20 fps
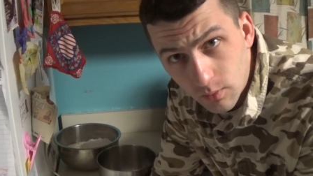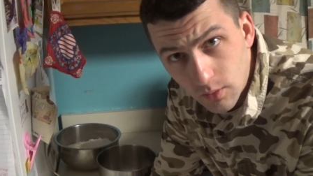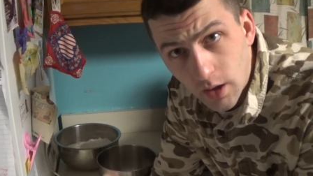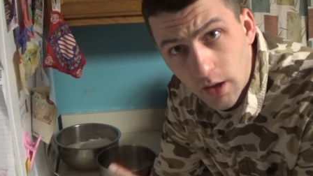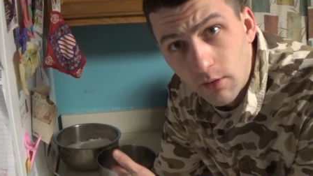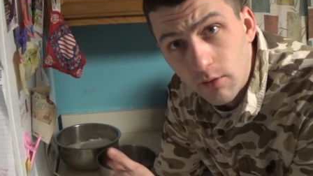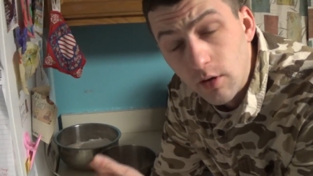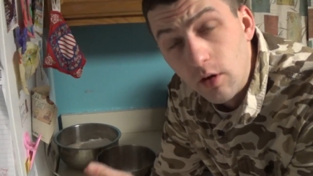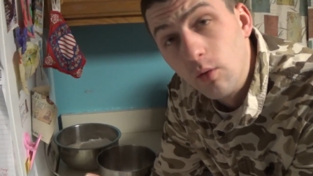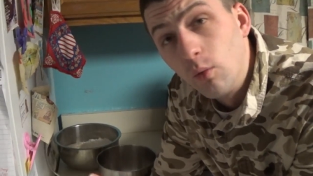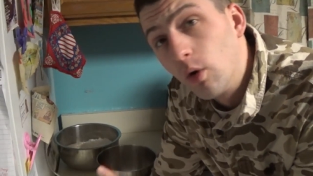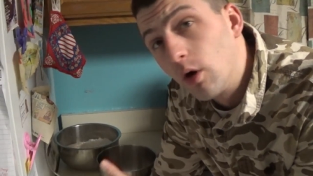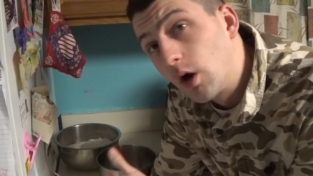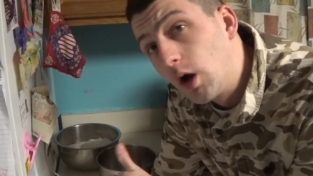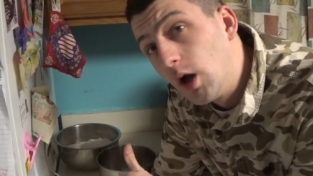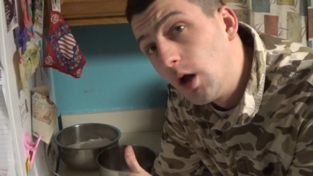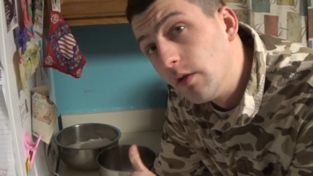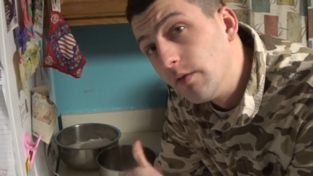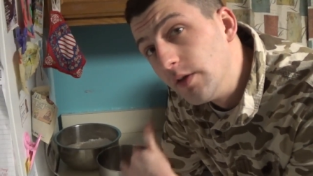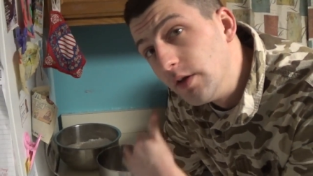we're now going to
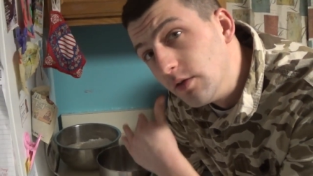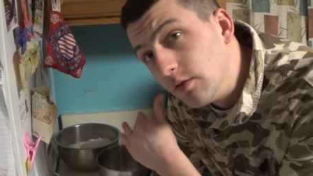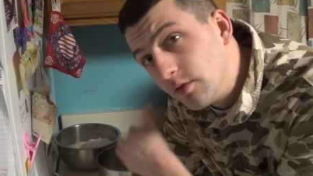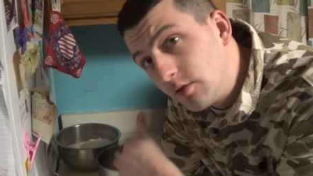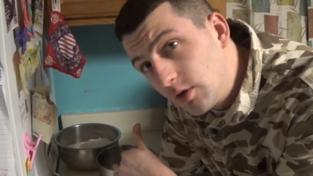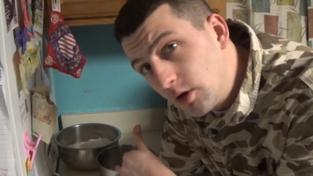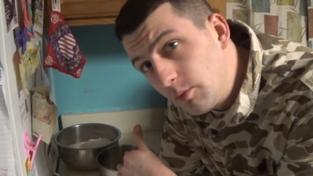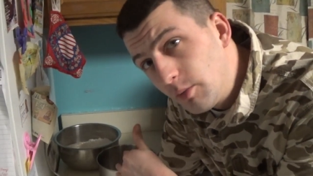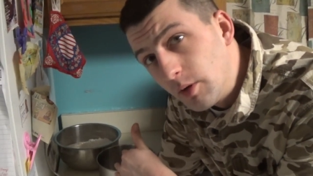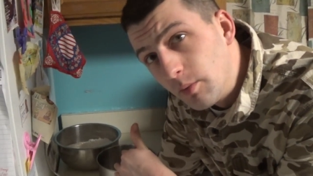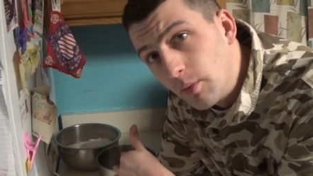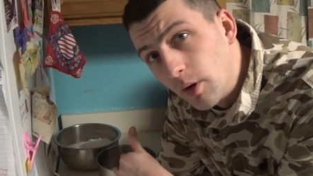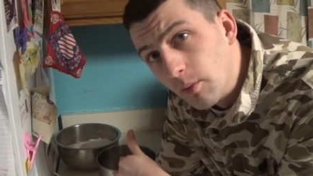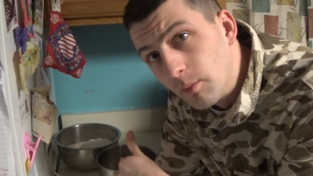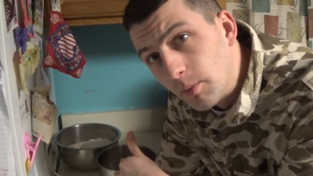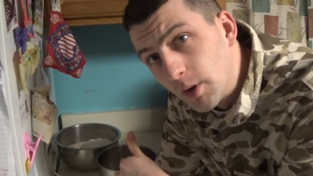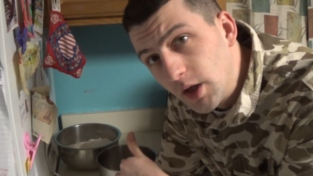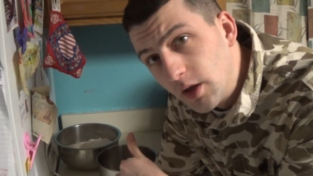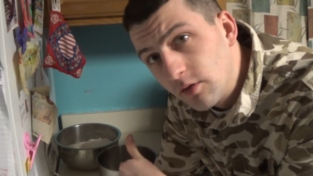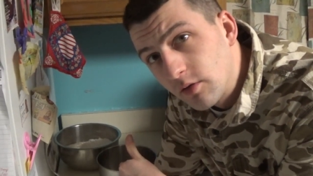work on the cinnamon
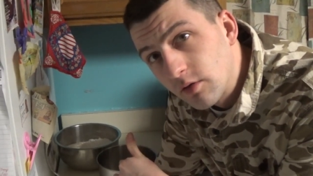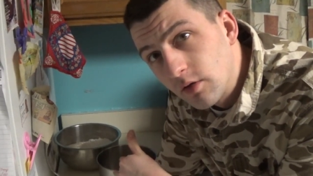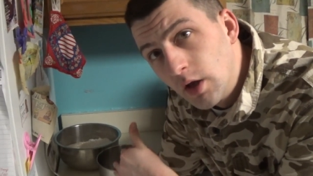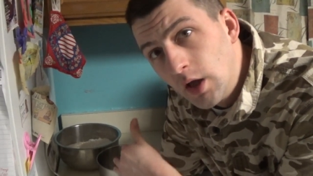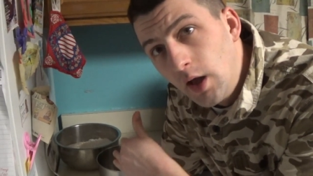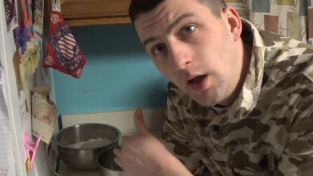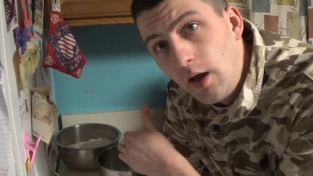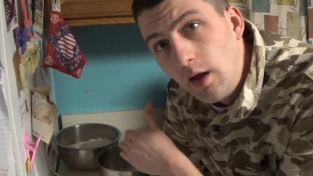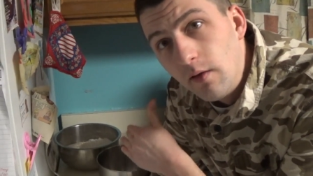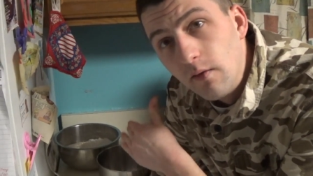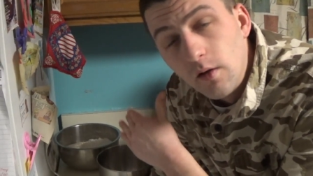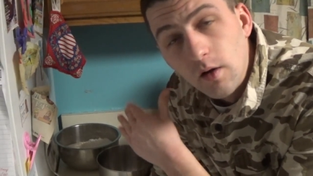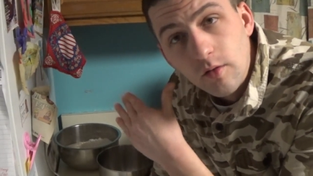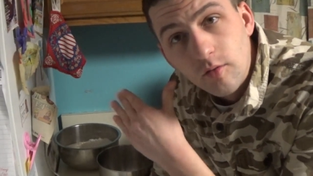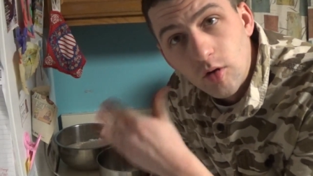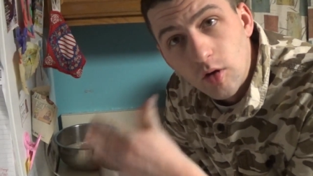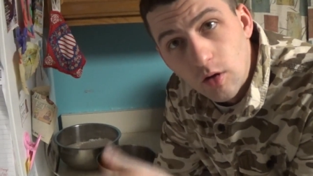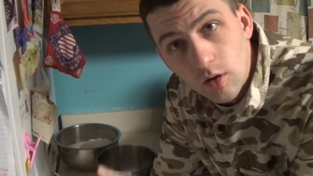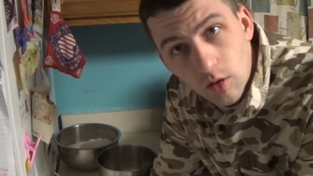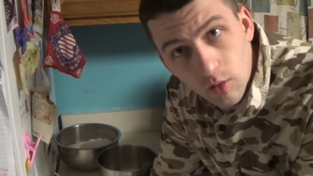bun base, and then
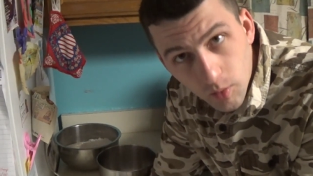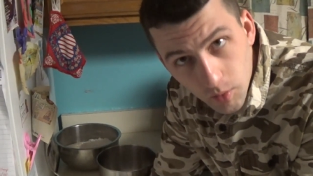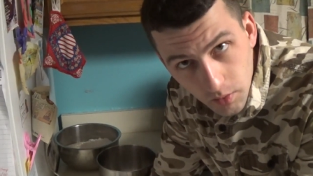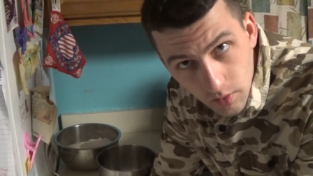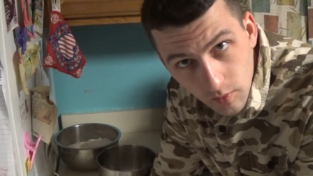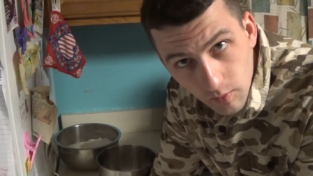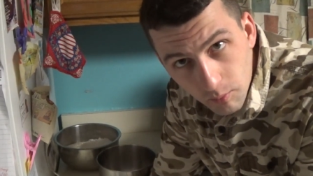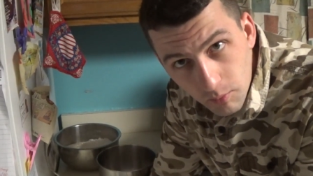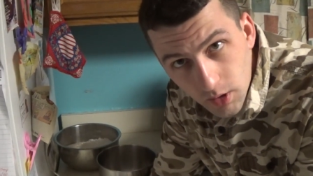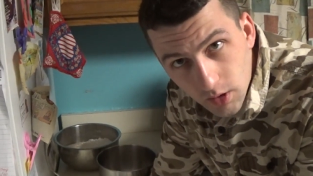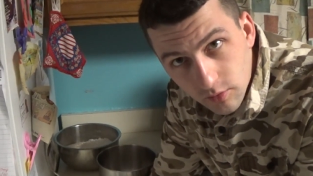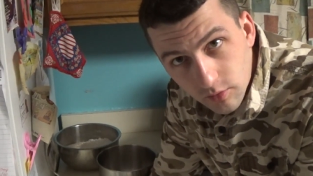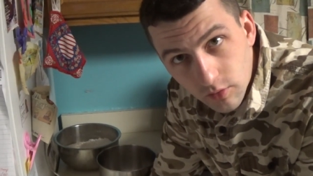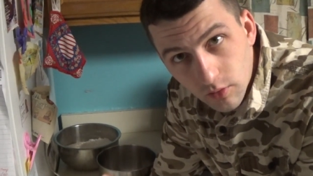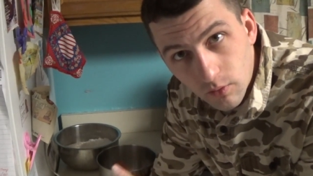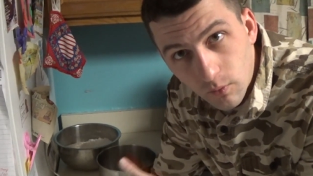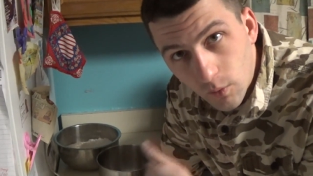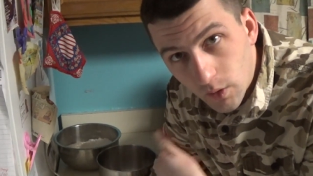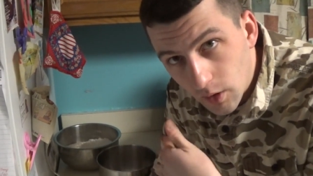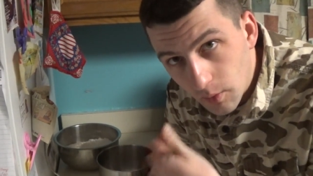it's going to go into the
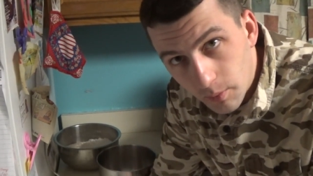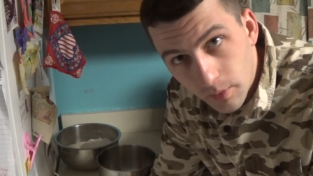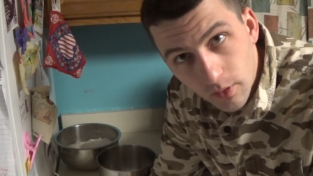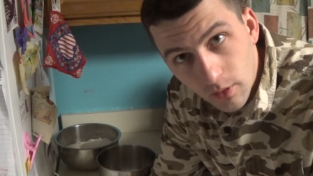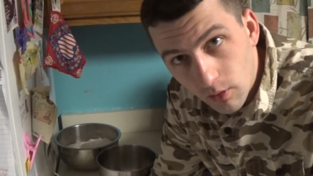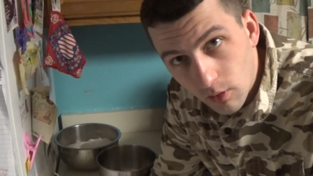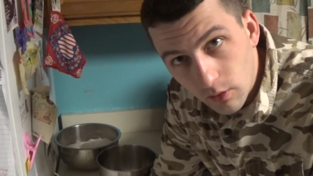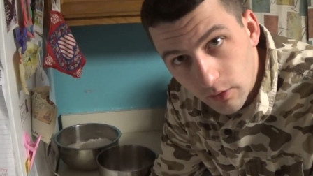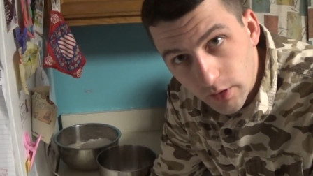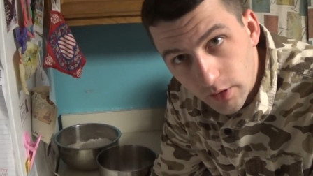mixer. We're going to put it all